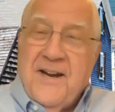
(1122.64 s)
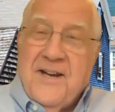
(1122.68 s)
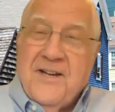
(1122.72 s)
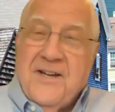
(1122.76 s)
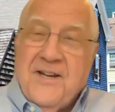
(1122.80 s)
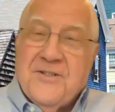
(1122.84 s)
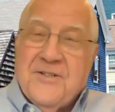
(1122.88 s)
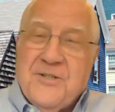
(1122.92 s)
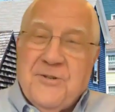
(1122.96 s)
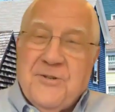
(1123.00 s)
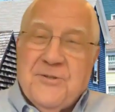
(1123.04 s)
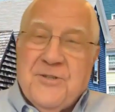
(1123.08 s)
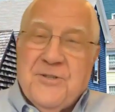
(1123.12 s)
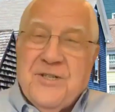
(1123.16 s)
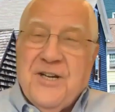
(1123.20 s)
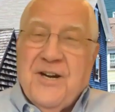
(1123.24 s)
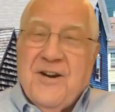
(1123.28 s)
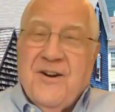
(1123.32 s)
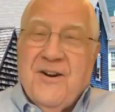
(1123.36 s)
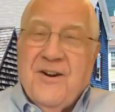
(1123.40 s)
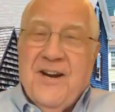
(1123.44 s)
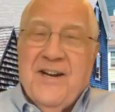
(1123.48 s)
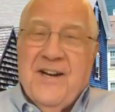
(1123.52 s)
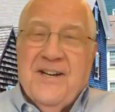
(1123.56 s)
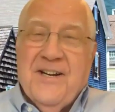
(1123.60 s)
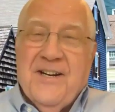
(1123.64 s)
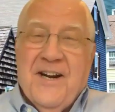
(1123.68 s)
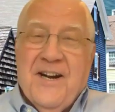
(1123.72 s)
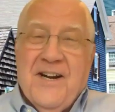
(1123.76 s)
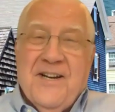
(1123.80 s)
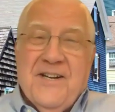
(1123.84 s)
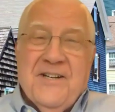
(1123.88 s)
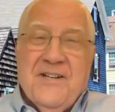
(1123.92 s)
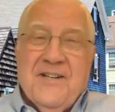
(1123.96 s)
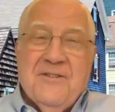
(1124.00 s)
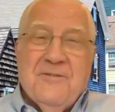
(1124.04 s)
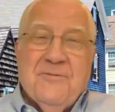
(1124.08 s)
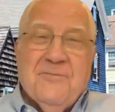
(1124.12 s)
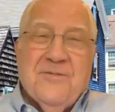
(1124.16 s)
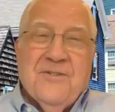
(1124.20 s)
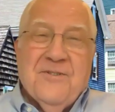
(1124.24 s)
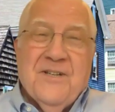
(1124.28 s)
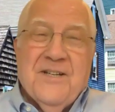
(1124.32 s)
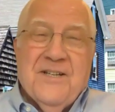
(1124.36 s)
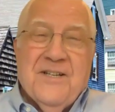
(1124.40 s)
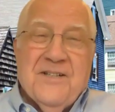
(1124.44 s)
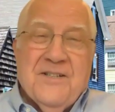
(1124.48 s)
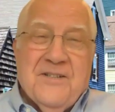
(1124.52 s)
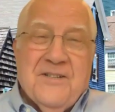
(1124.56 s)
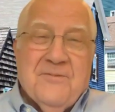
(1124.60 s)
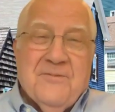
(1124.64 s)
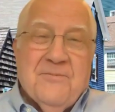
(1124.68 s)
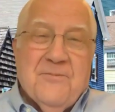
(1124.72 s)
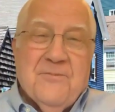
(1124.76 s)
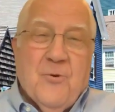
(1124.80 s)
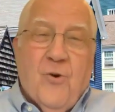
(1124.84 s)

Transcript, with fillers: esoteric kind of thing to